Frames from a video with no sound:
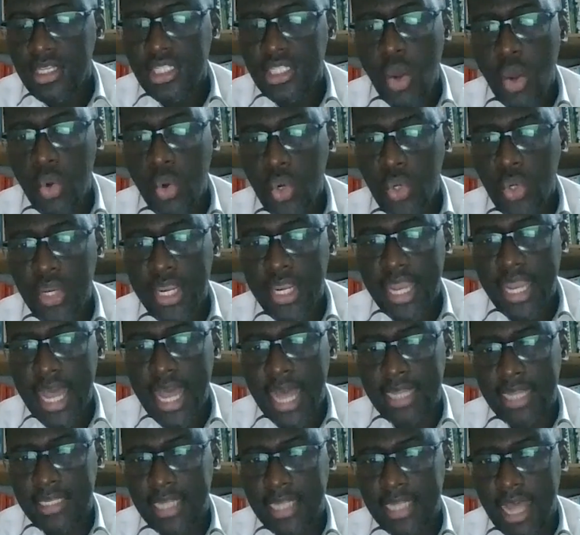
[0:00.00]
So
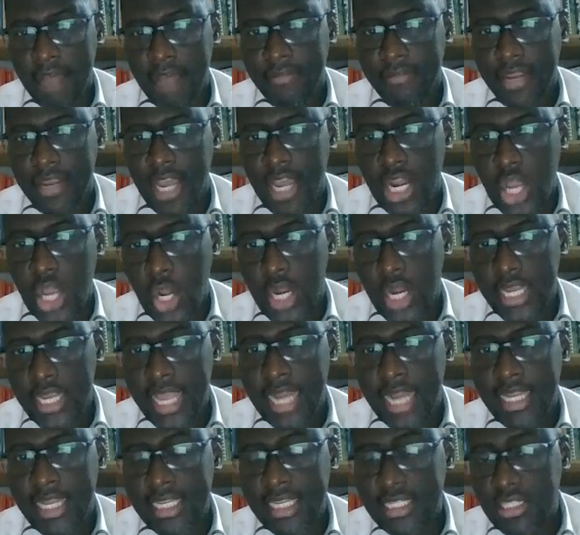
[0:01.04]
looking at African
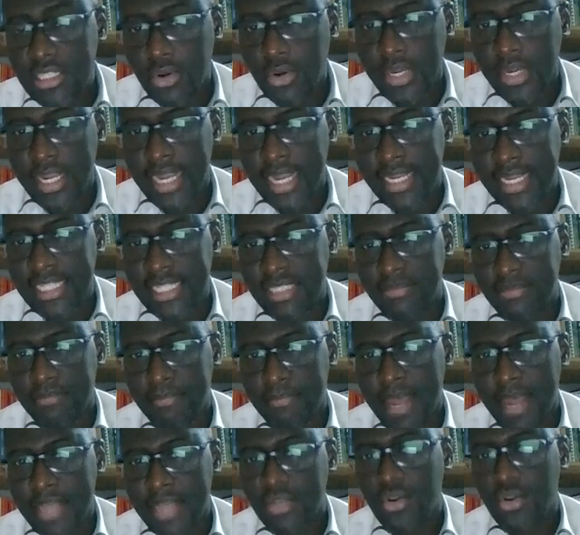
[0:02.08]
colonial history in this
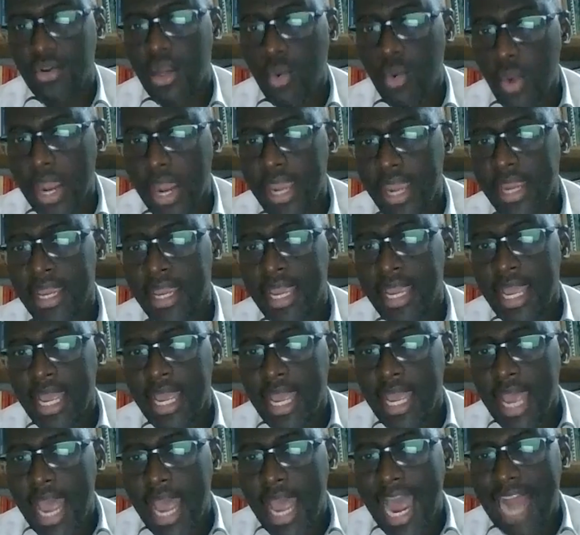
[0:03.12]
particular way
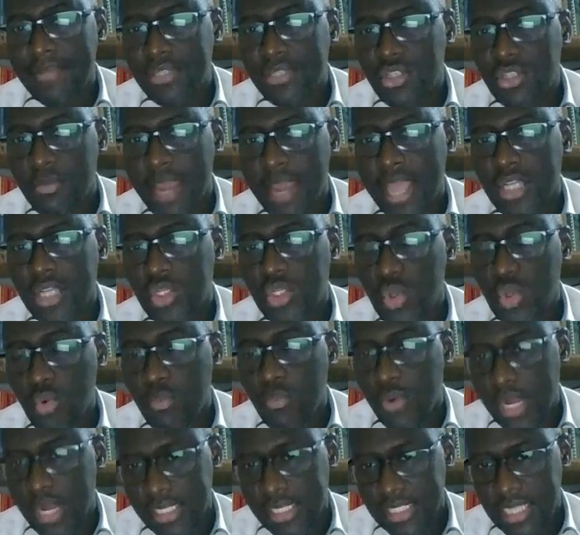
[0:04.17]
helps to make
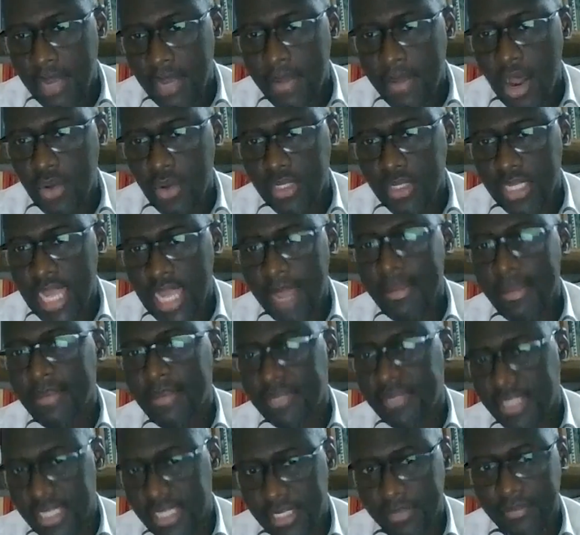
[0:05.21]
2 points about
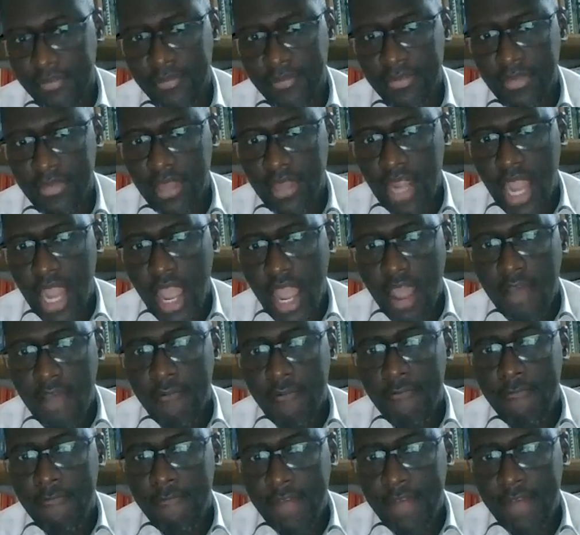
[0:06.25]
MMT.
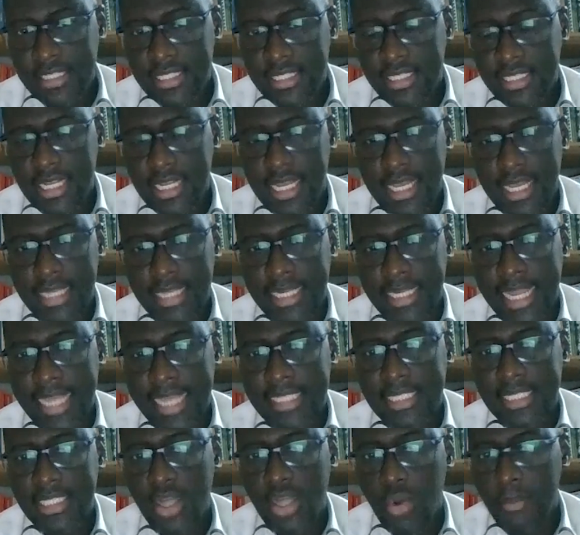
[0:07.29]
First,
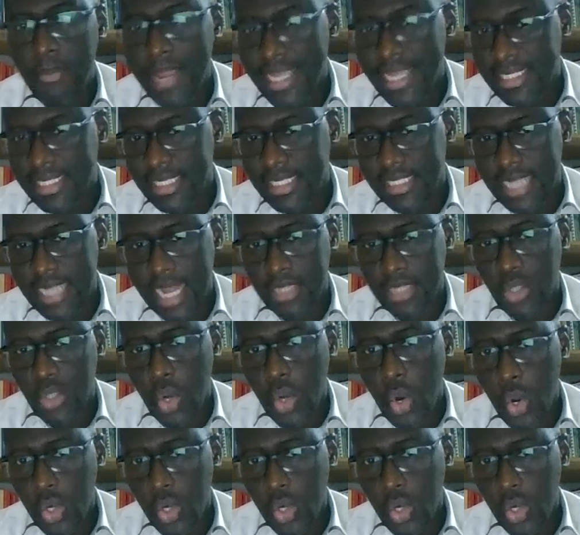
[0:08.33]
there is no basis at